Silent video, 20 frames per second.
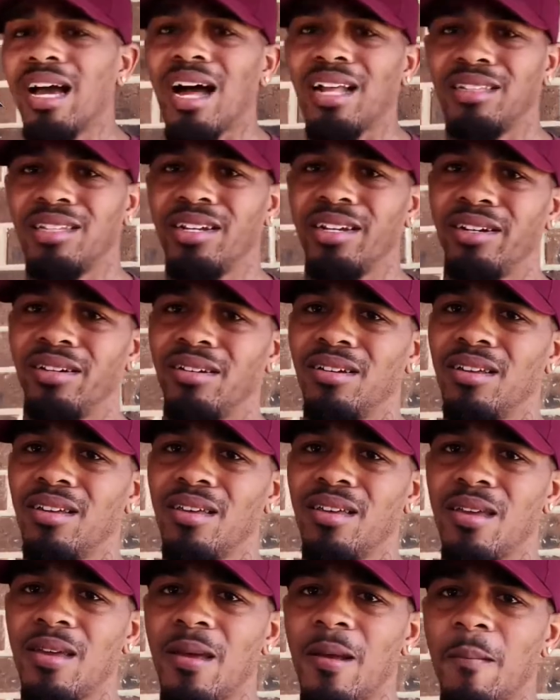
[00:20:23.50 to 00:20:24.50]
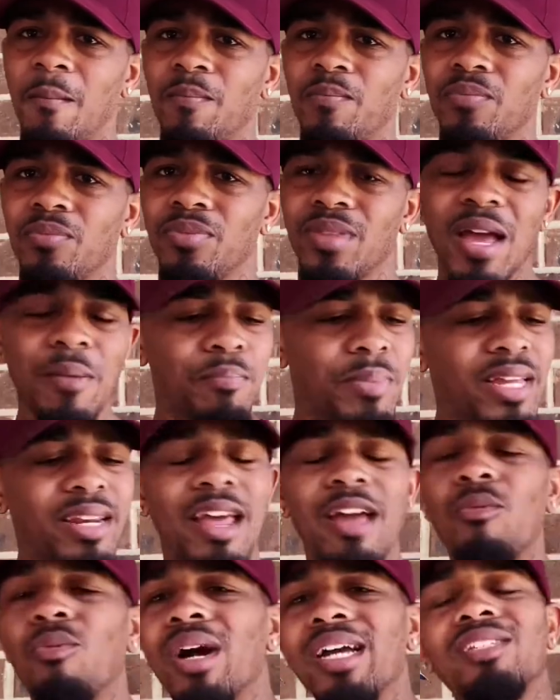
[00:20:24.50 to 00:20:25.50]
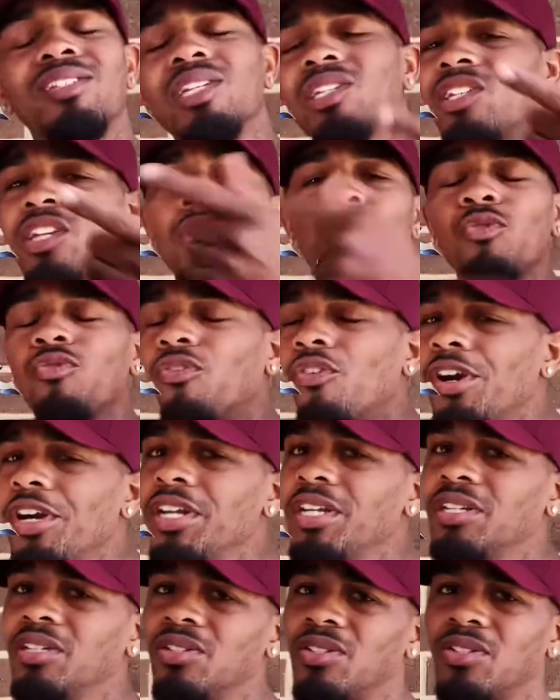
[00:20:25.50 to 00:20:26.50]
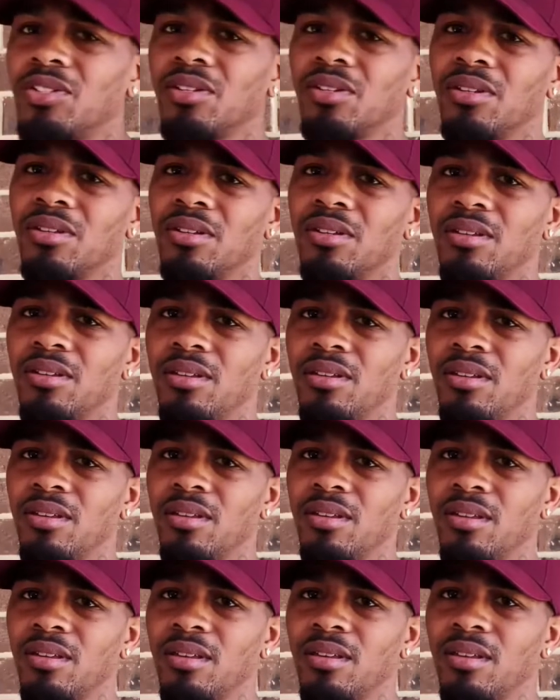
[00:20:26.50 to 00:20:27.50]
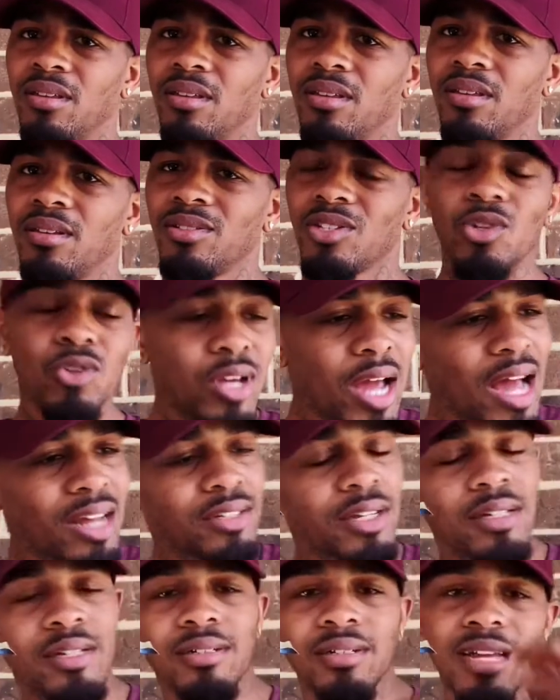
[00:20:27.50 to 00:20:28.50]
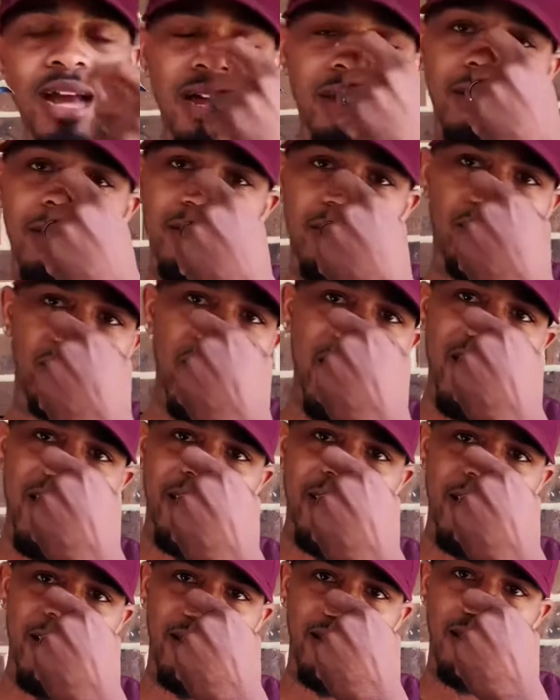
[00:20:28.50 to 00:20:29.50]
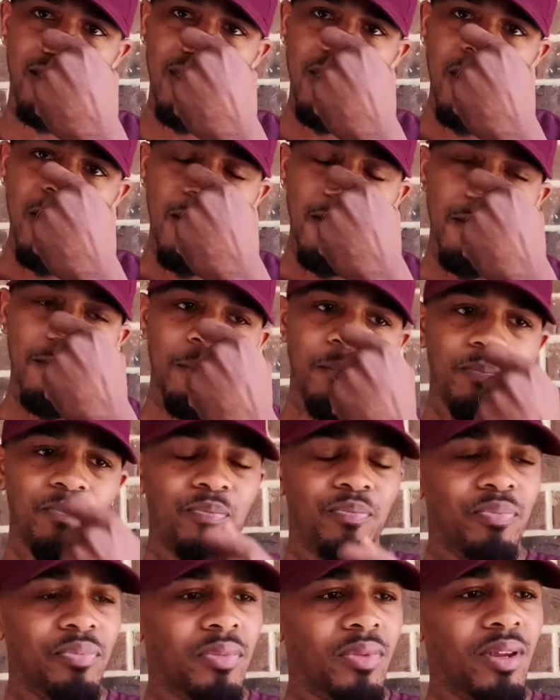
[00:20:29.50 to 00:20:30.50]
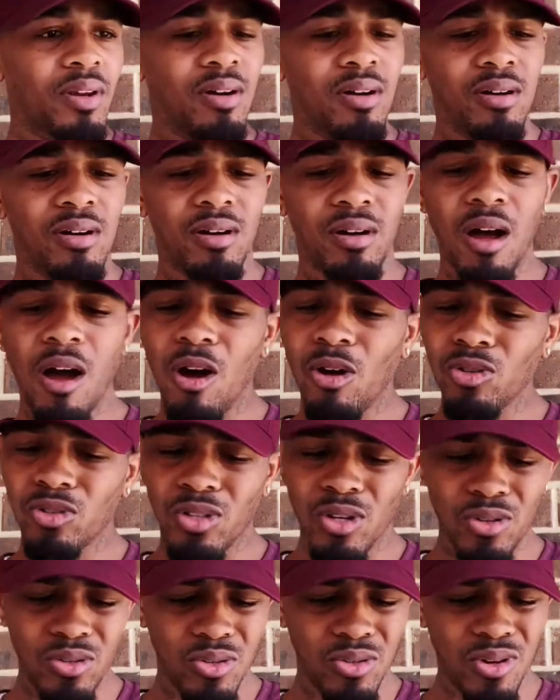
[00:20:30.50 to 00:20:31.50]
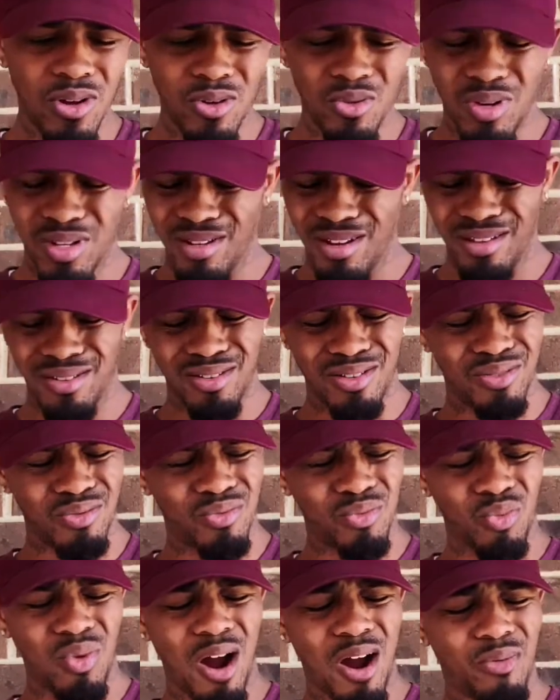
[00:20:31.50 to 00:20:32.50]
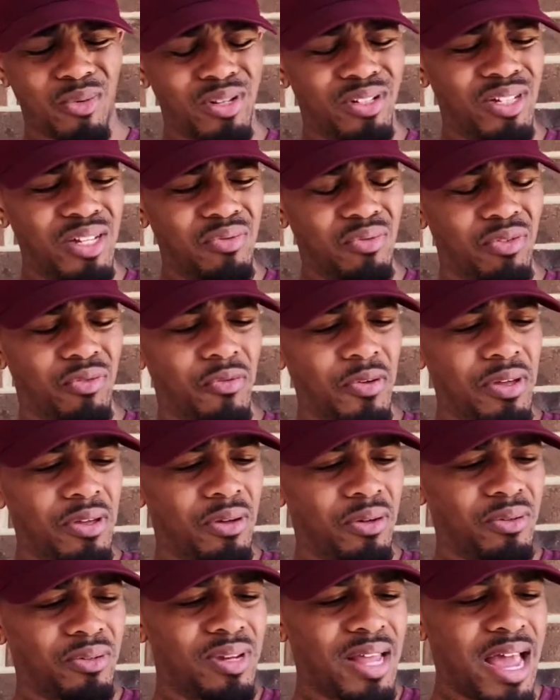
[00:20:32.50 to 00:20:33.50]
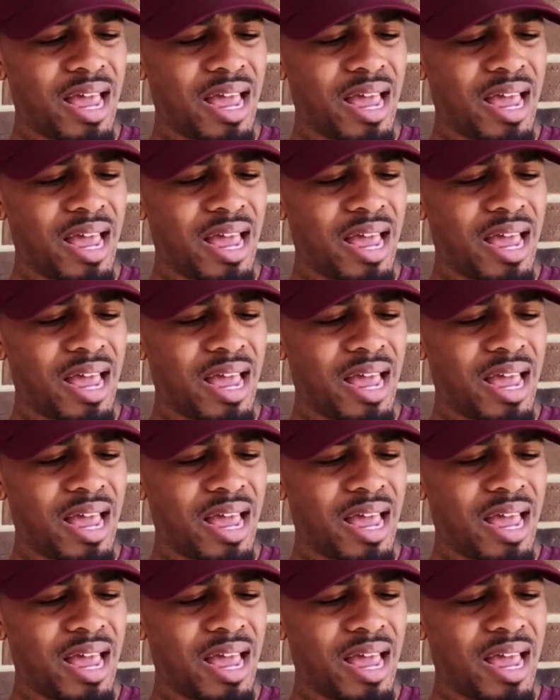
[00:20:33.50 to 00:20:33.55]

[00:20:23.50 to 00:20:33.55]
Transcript: there. That been that way since Hugh Freeze. So you guys got to understand that. Also, another wide receiver field that